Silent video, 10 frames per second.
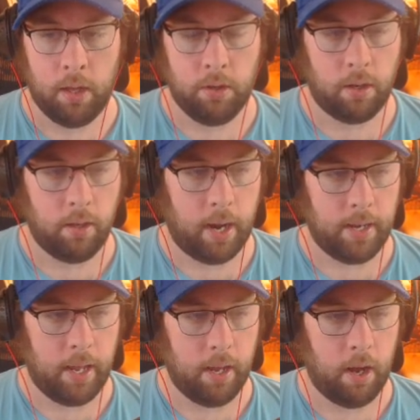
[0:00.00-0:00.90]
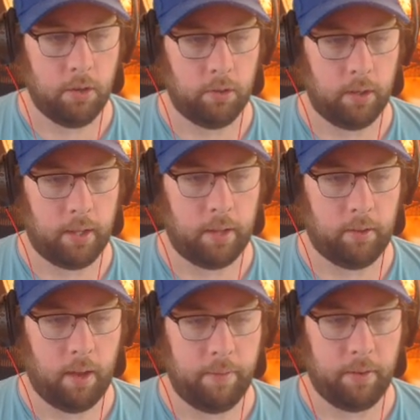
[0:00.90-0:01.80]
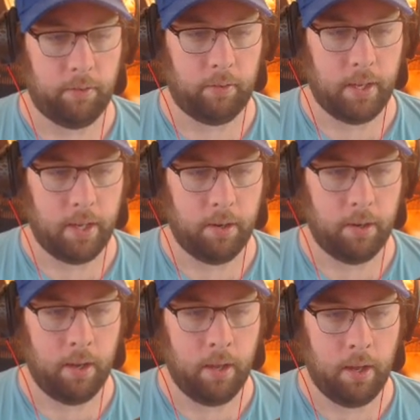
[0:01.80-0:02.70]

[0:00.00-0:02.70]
to 9,800. That's obviously here.